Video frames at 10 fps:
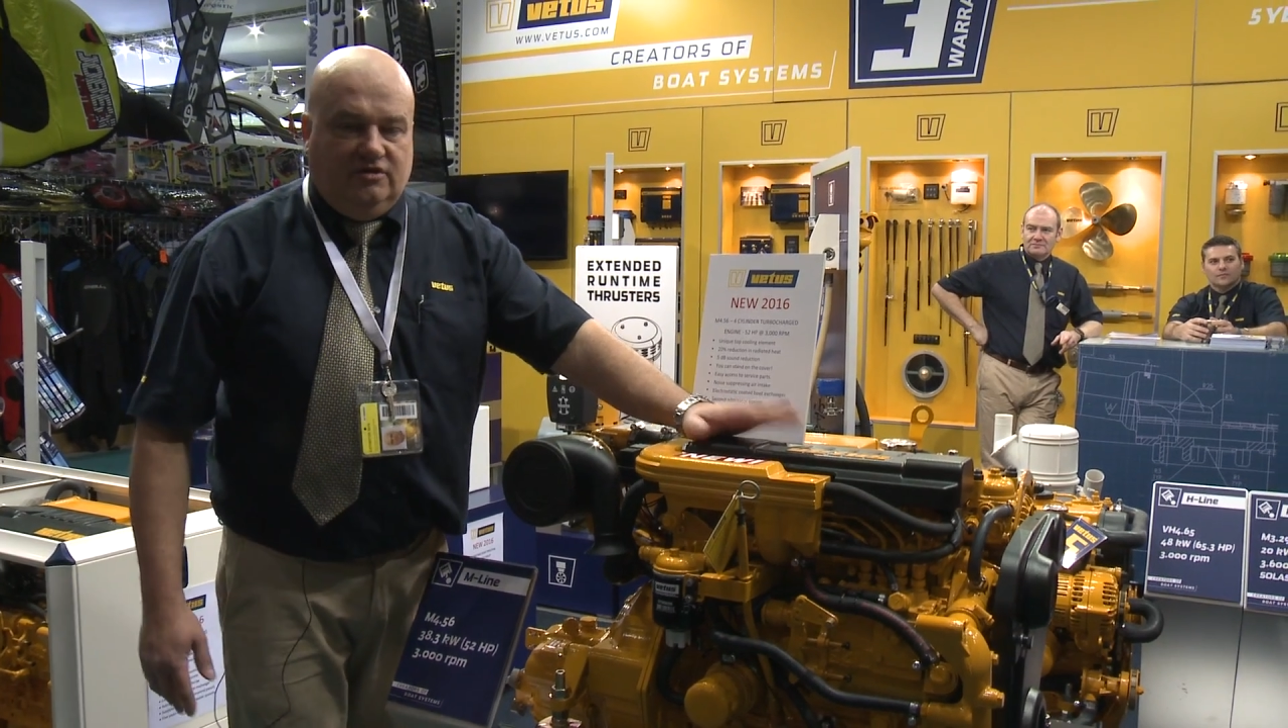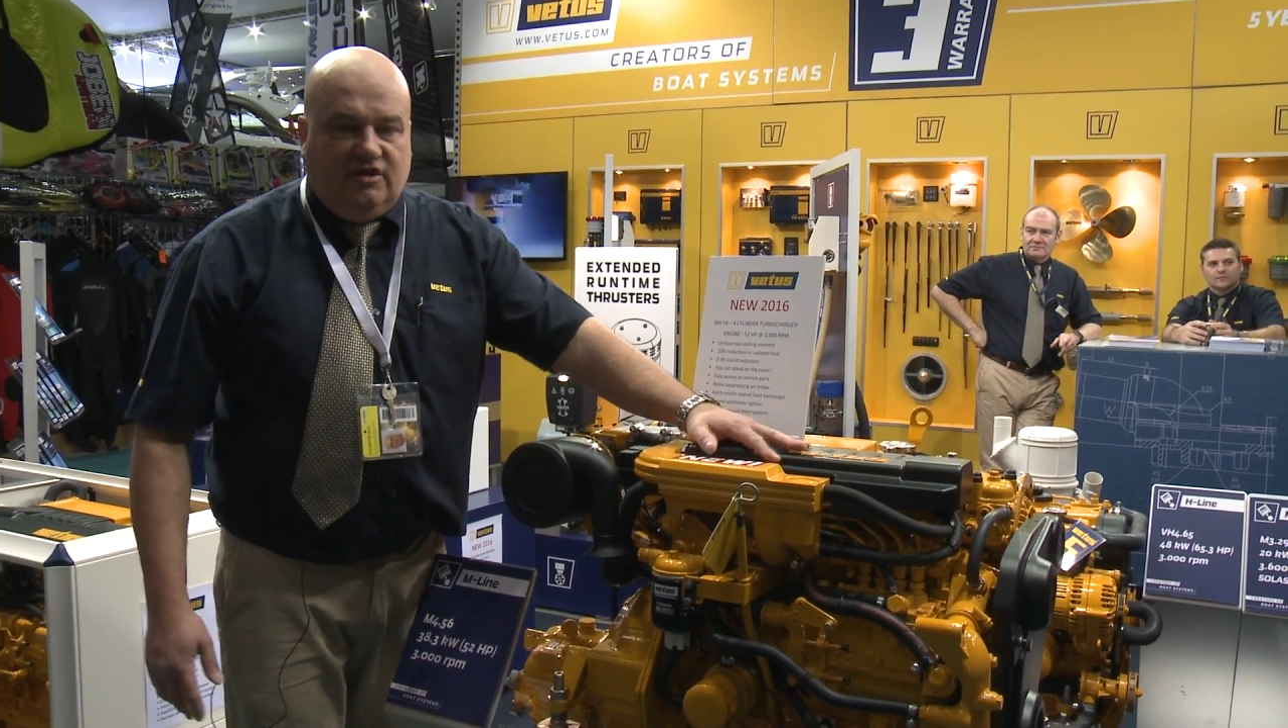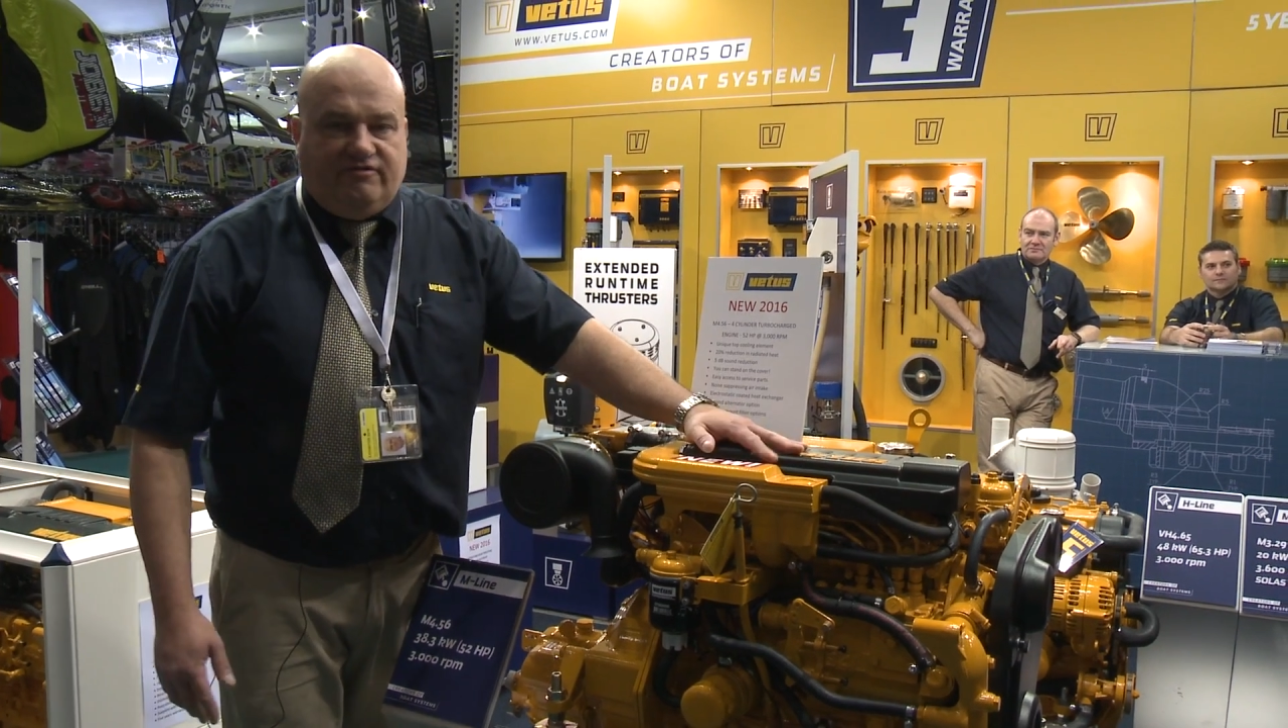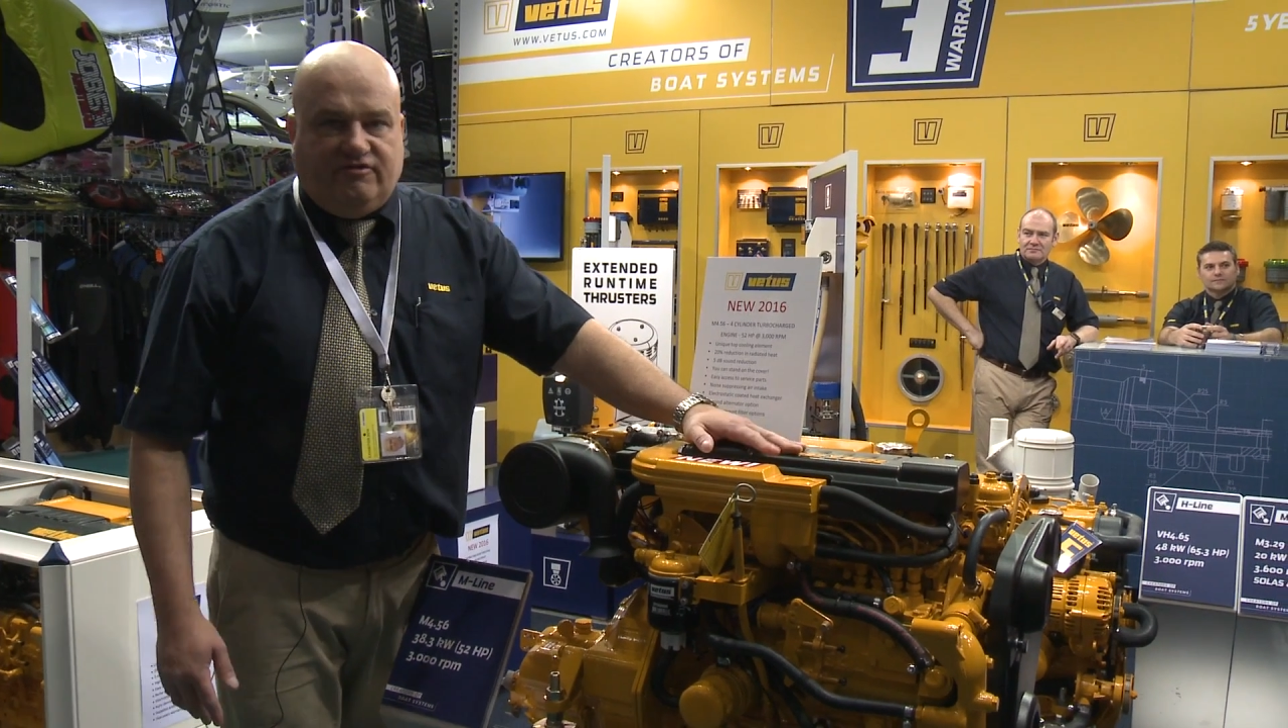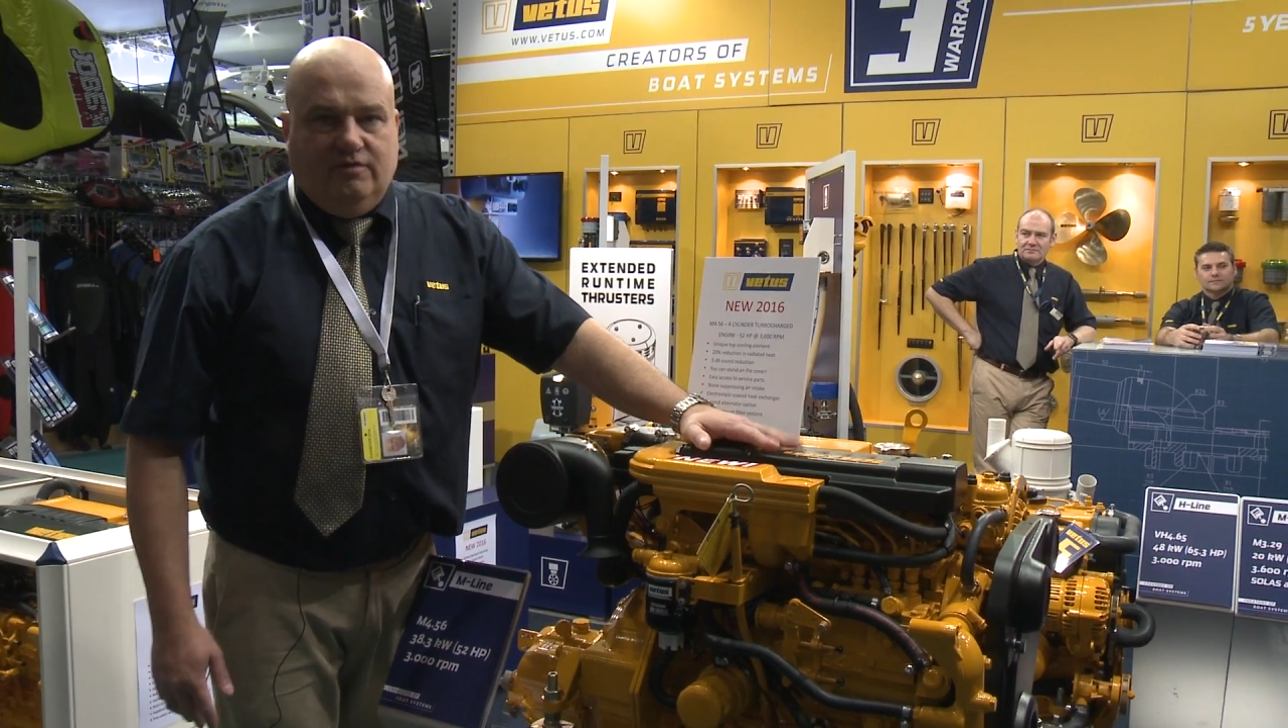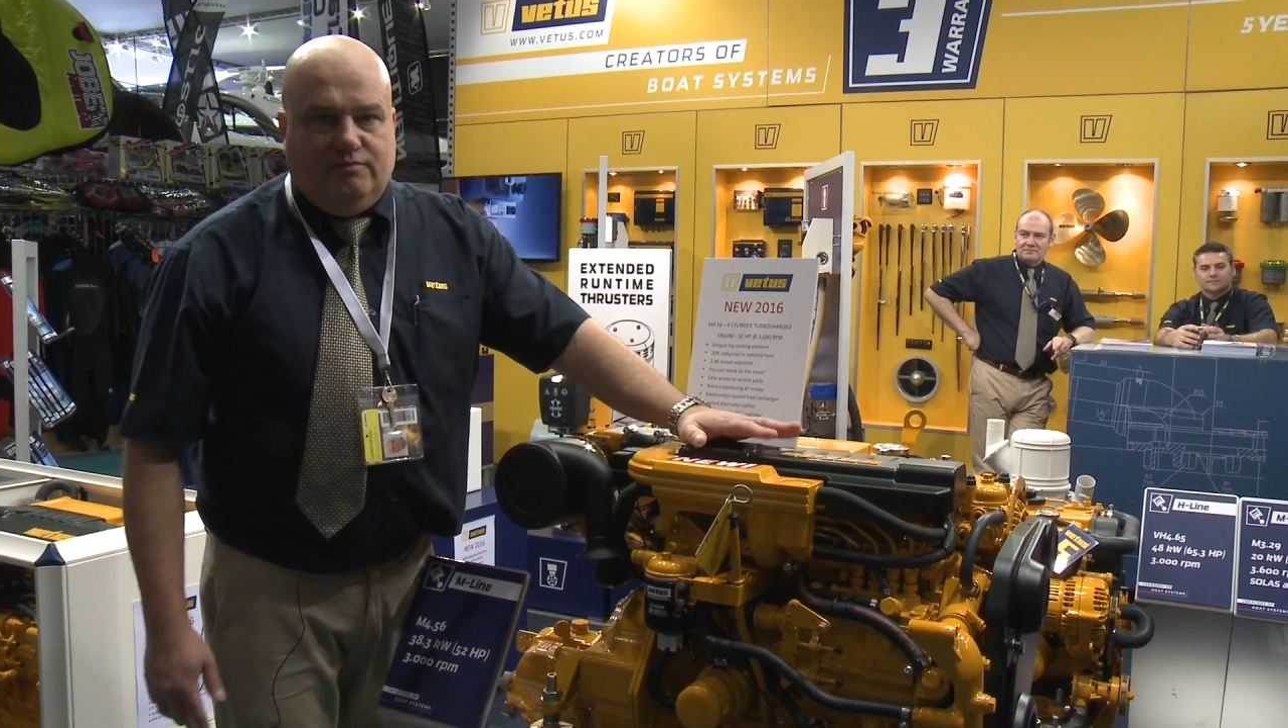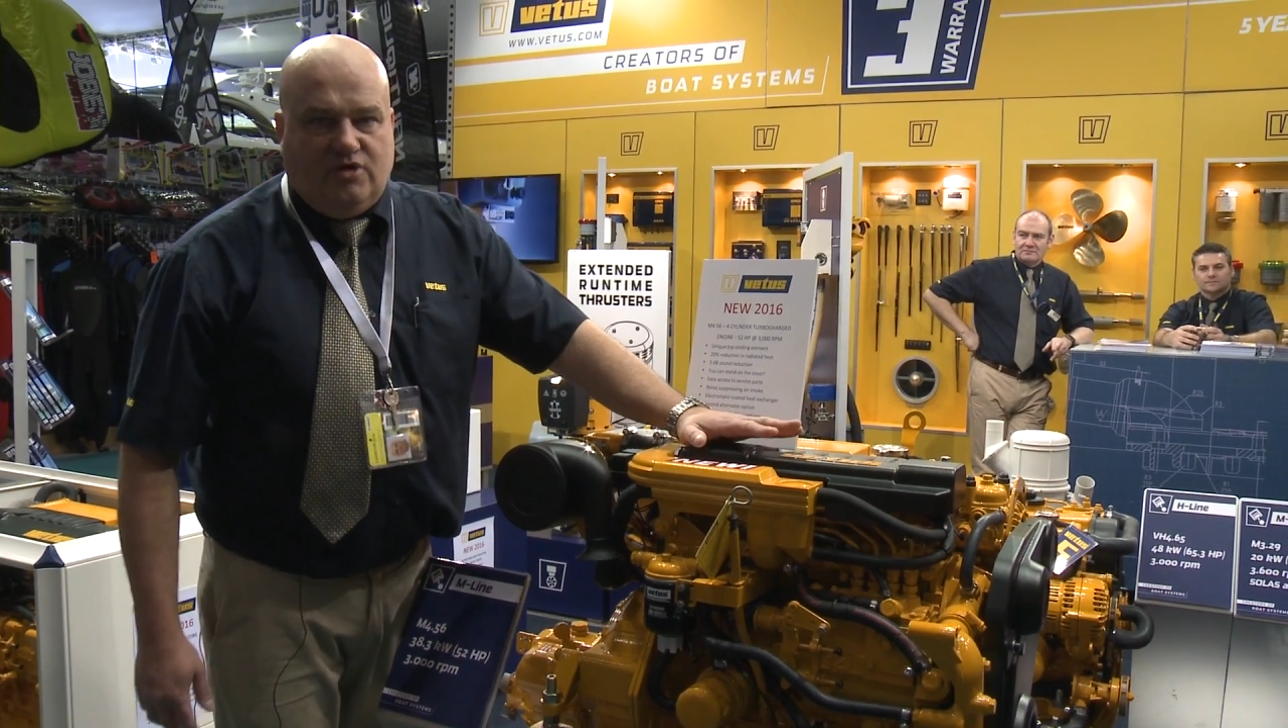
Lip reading: different